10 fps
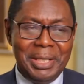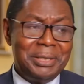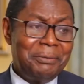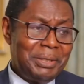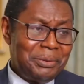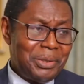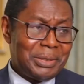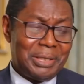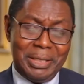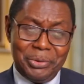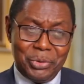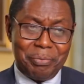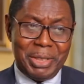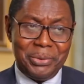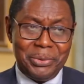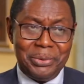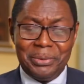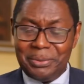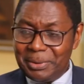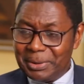And even Dr. Nantoma,
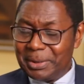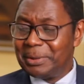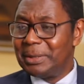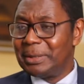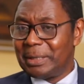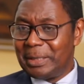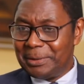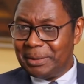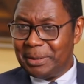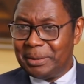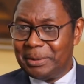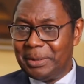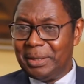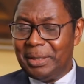who was killed in an accident